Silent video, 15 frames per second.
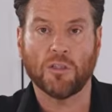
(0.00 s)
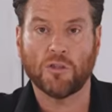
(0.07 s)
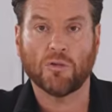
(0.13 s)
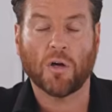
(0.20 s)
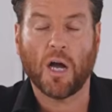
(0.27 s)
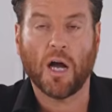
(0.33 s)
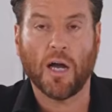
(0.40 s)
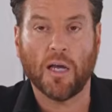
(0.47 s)

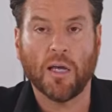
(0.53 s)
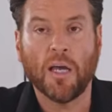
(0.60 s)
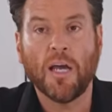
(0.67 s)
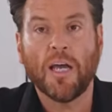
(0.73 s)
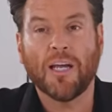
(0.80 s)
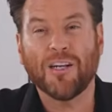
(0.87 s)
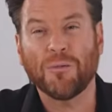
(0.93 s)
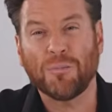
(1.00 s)
dry
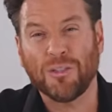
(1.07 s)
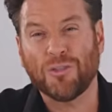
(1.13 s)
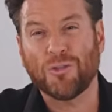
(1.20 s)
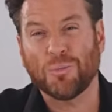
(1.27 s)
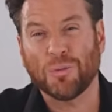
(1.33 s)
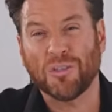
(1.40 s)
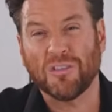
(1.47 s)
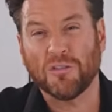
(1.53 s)
and it'll be
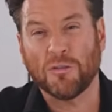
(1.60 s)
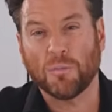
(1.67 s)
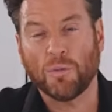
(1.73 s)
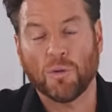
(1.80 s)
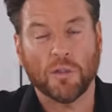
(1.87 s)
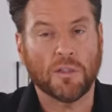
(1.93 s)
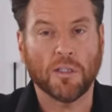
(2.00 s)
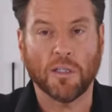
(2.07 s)
super
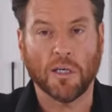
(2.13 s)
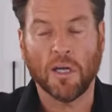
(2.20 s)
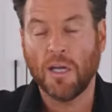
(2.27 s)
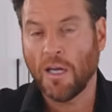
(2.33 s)
disappointing.